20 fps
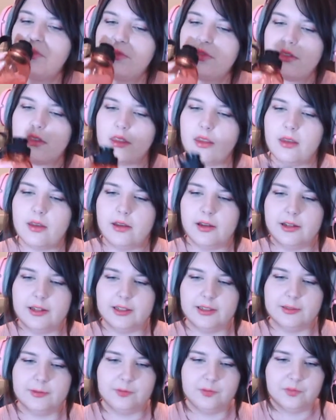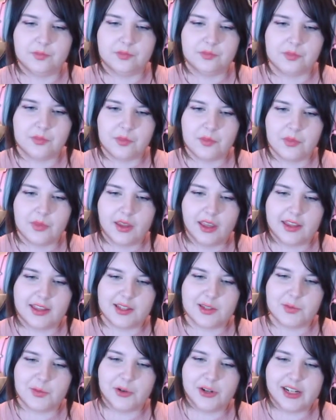At hmm.
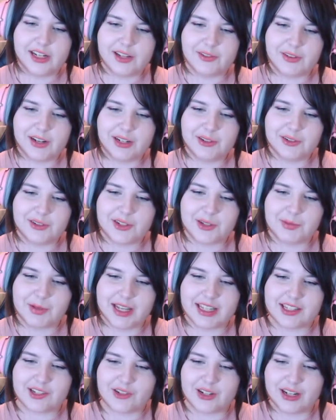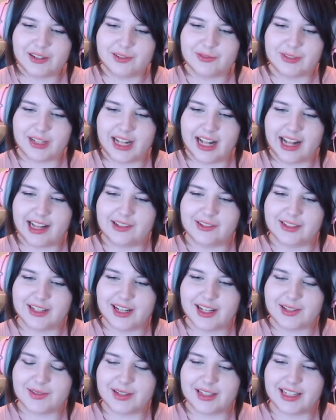This point, if anyone just plays a track from Valhalla and
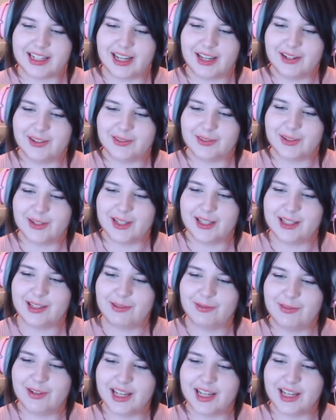asks me to name it, is the first